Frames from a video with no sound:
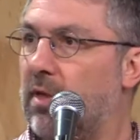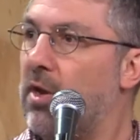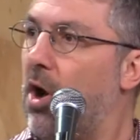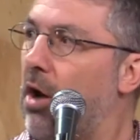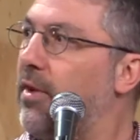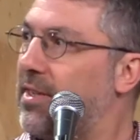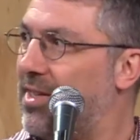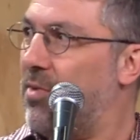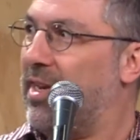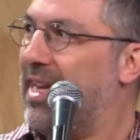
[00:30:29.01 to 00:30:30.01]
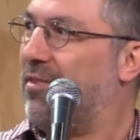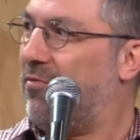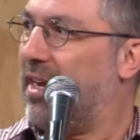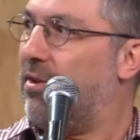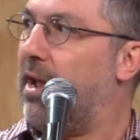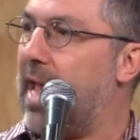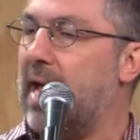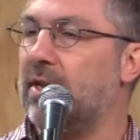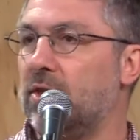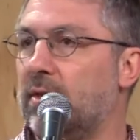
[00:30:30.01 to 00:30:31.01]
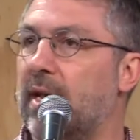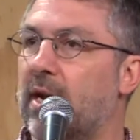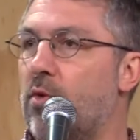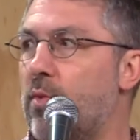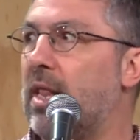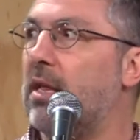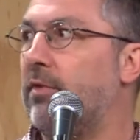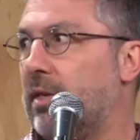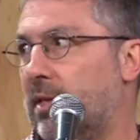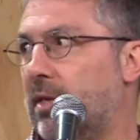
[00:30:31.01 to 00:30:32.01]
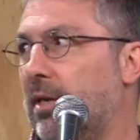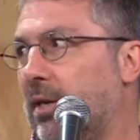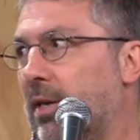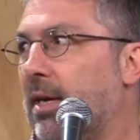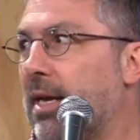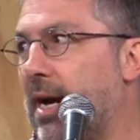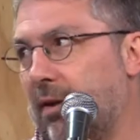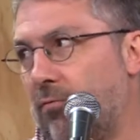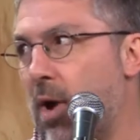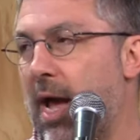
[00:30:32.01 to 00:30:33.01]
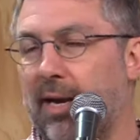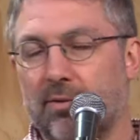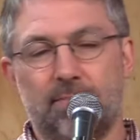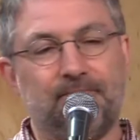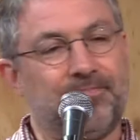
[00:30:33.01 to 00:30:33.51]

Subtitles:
then obviously we need to figure out how to do that in a relevant kind of way. I was